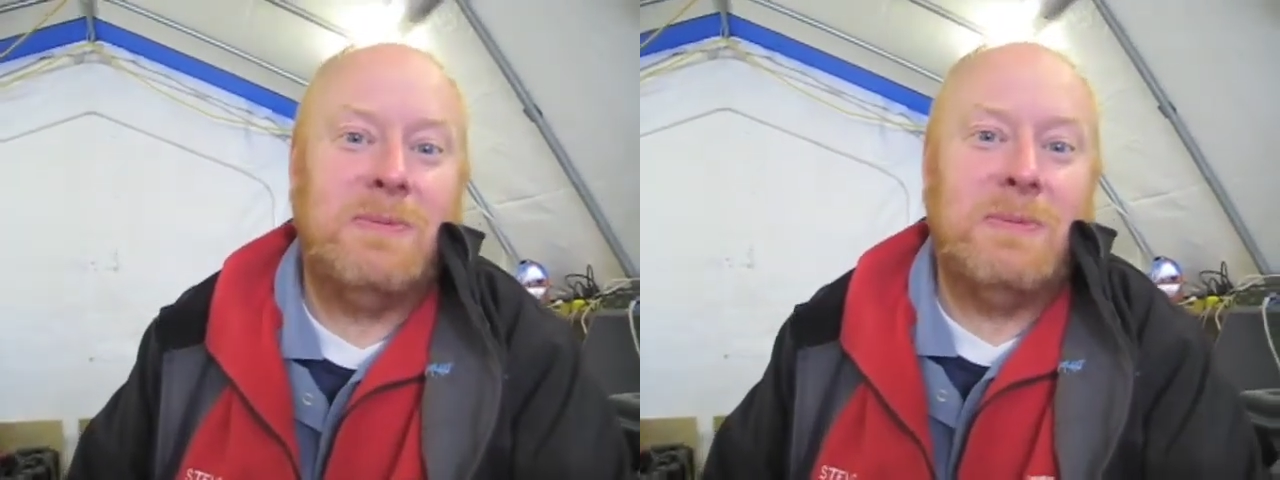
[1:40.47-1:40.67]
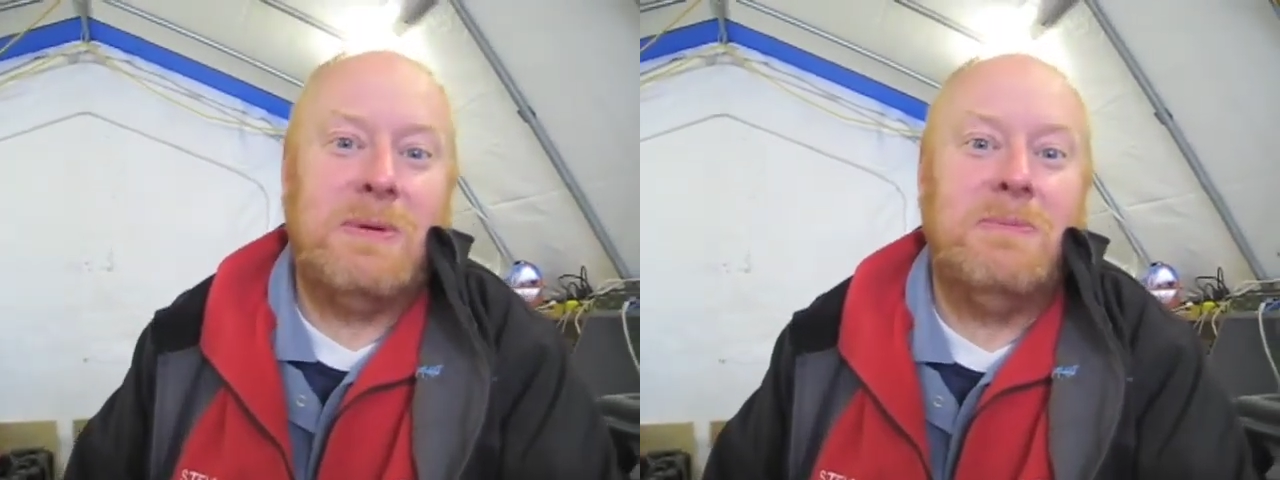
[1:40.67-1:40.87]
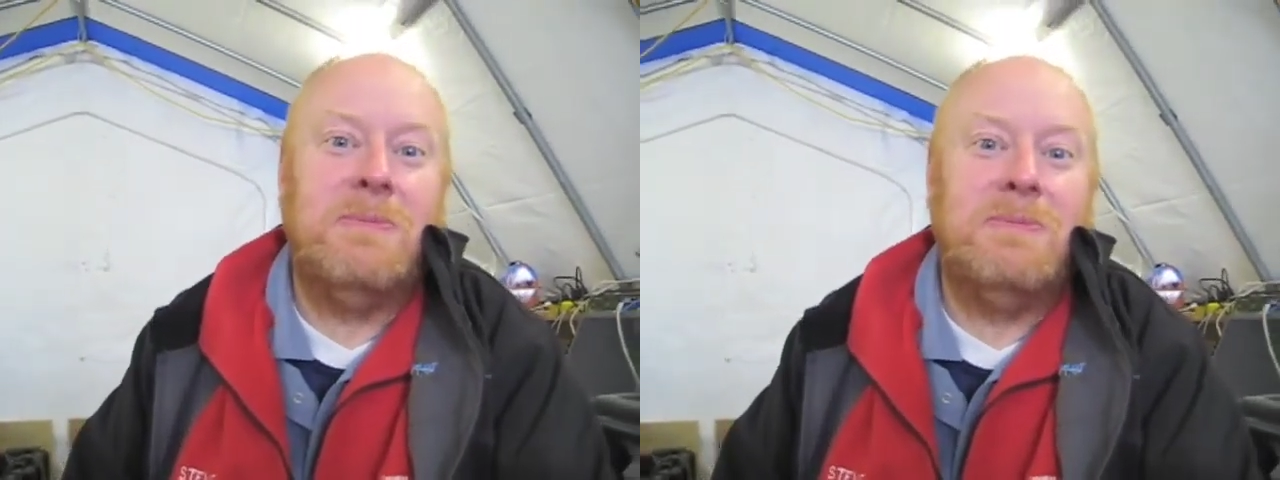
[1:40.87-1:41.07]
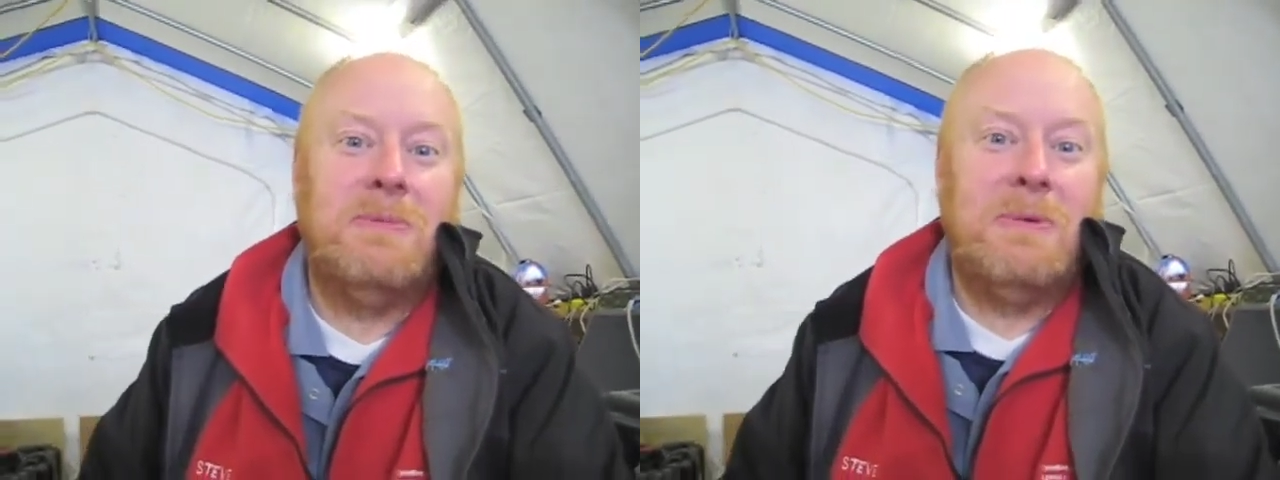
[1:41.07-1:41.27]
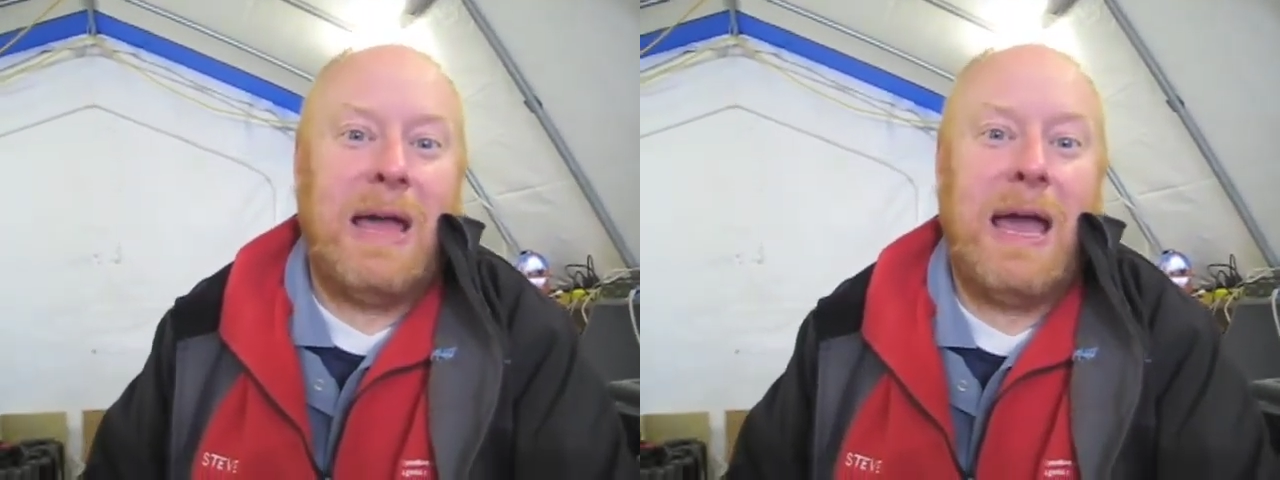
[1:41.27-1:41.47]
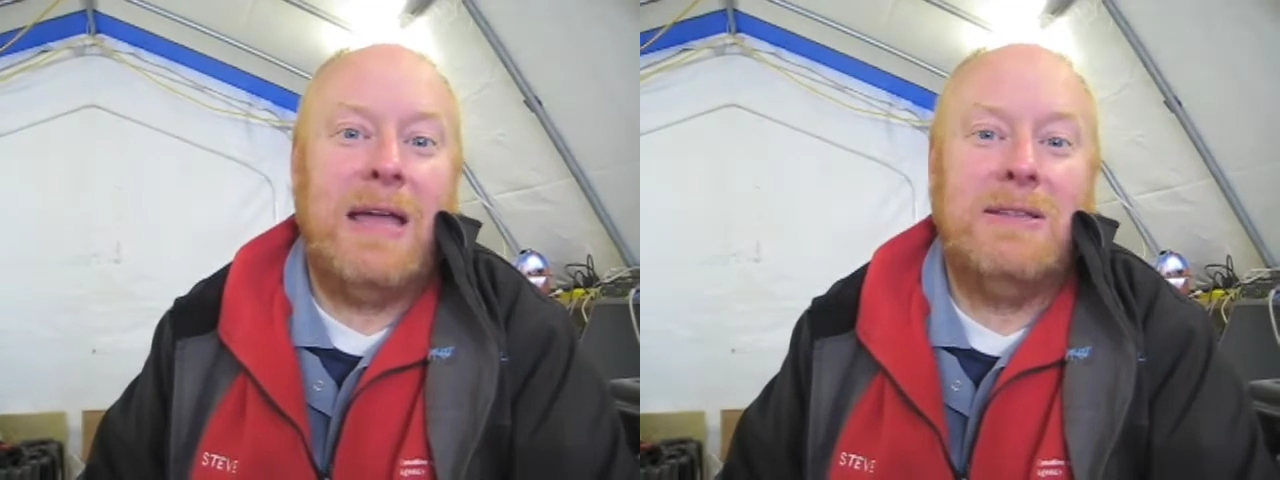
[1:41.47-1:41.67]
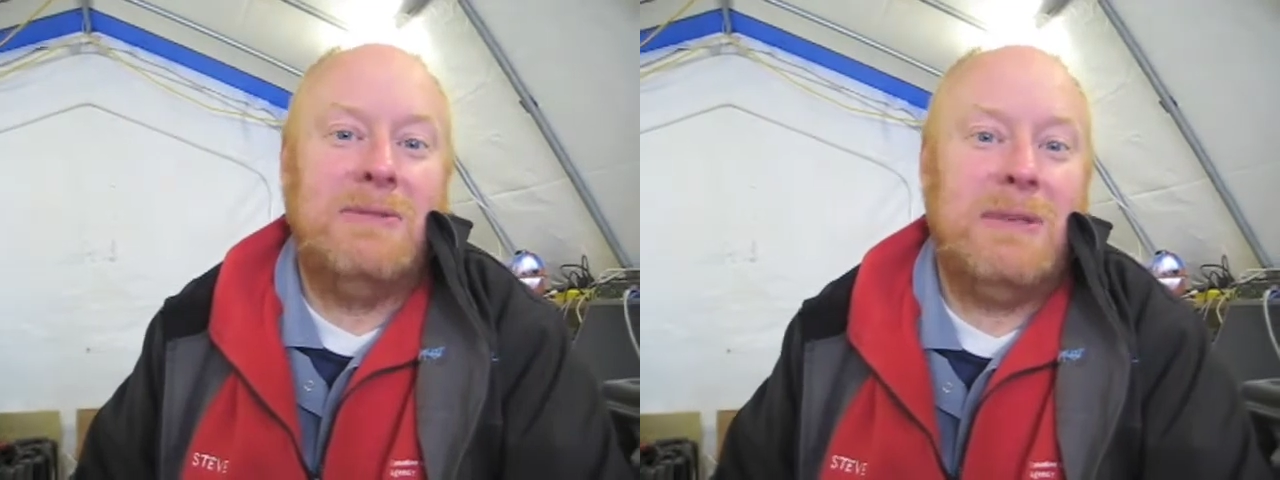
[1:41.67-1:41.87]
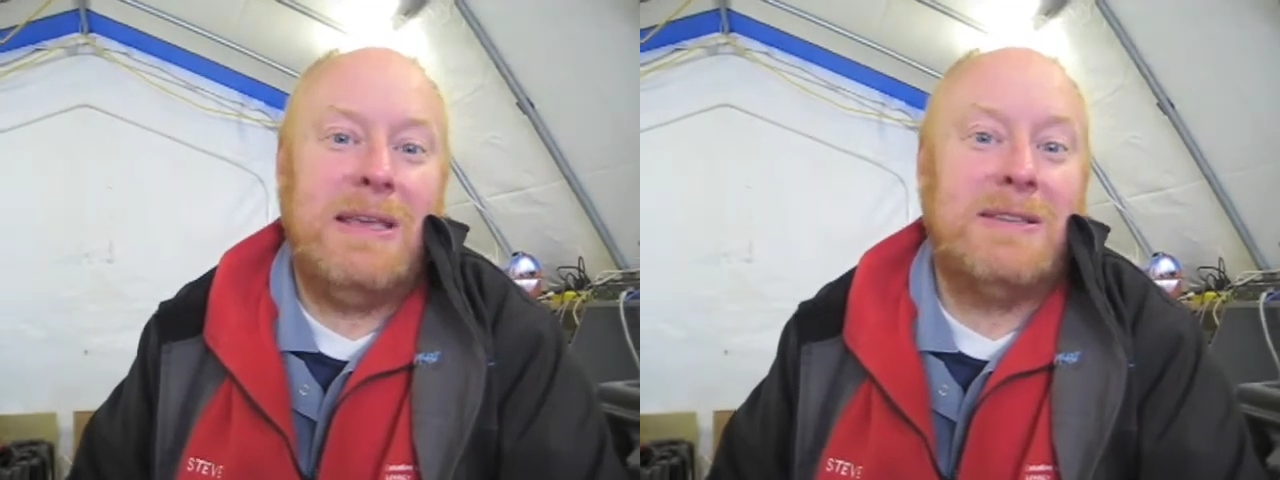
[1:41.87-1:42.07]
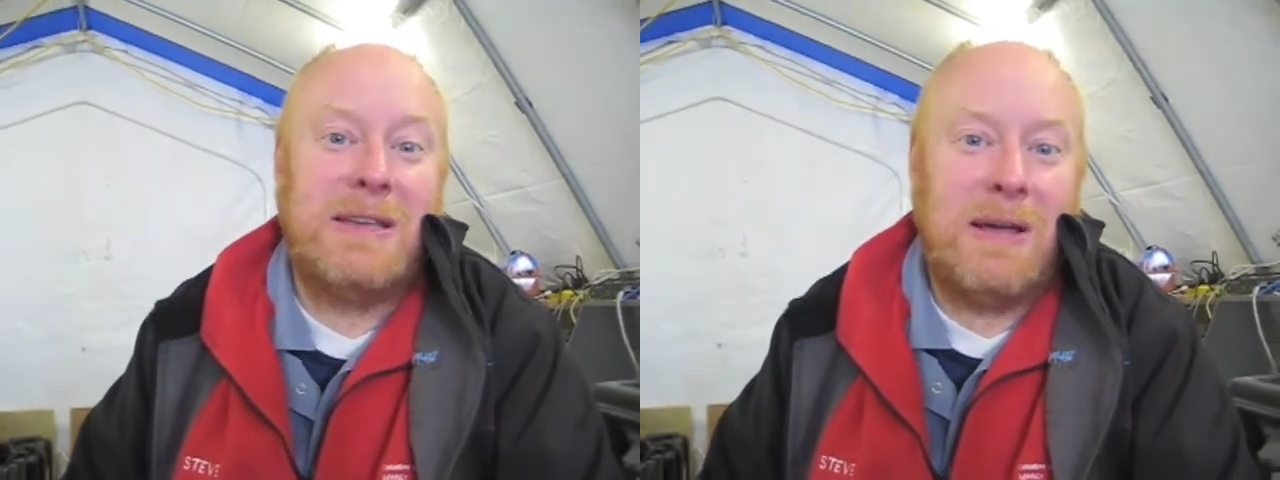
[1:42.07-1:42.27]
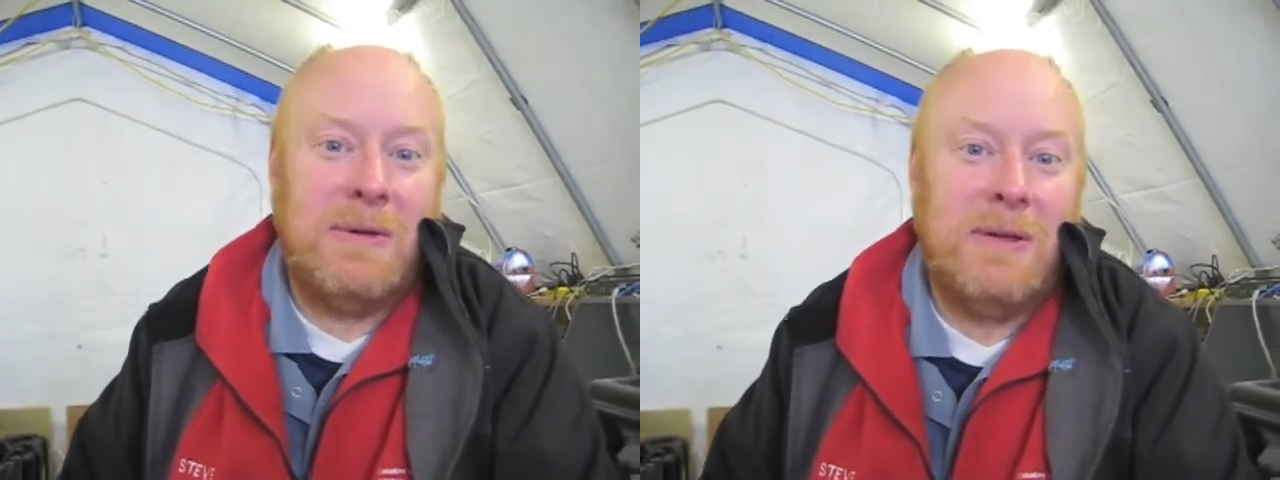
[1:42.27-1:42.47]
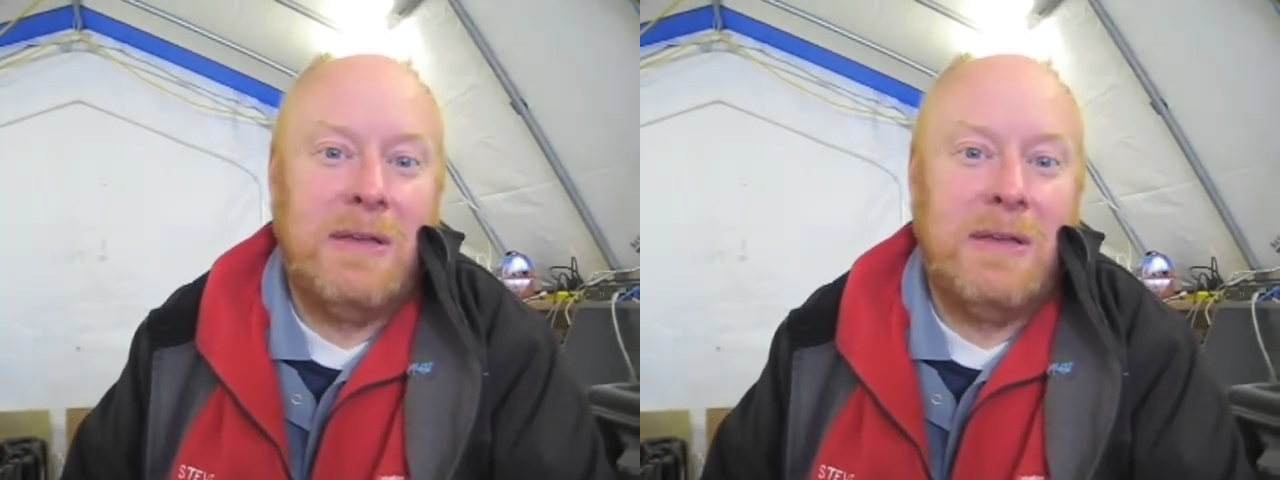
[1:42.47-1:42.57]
we had years ago.